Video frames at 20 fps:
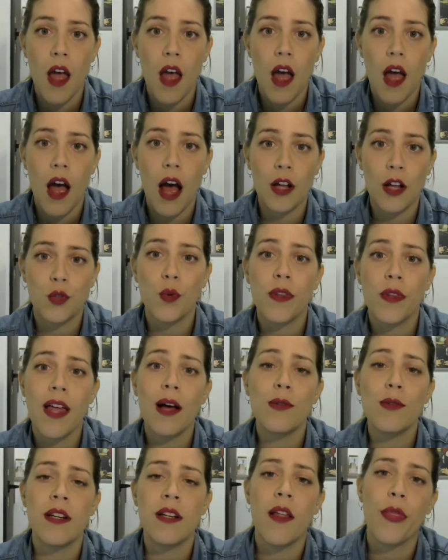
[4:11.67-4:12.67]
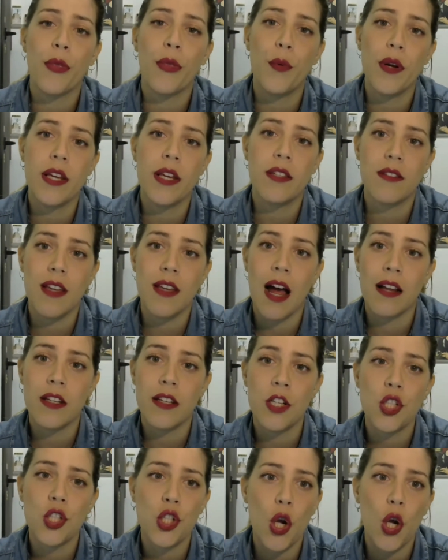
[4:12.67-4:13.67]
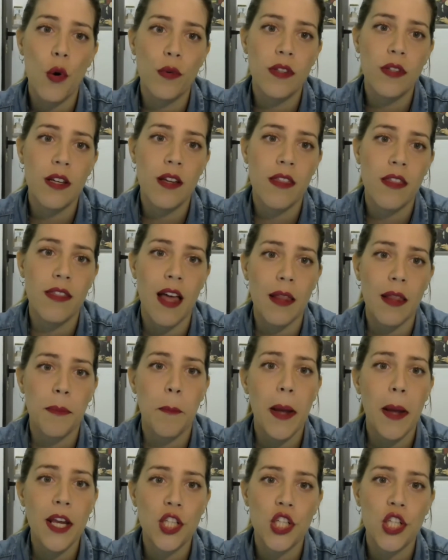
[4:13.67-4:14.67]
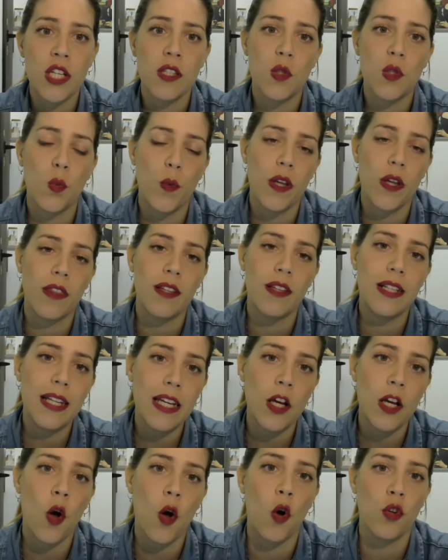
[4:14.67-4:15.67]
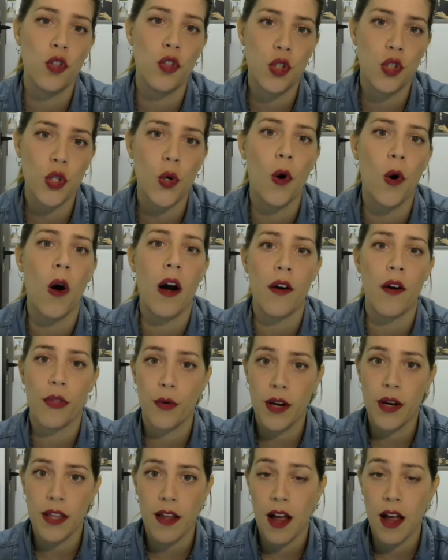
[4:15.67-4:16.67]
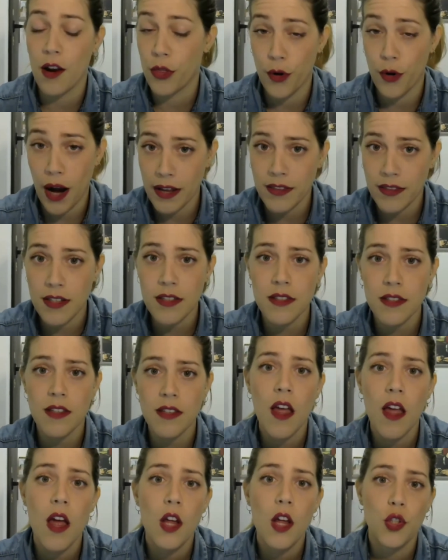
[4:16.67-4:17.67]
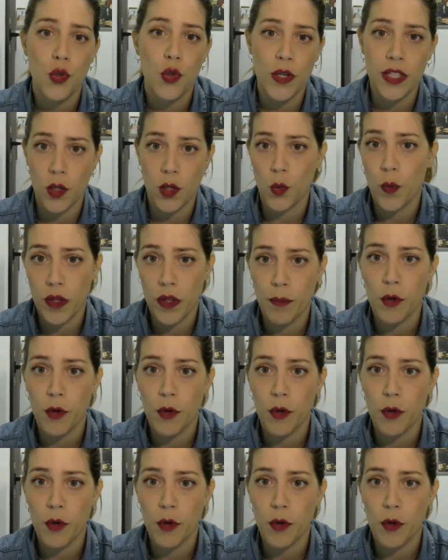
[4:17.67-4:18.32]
A 2003 study showed that patients with knee osteoarthritis treated with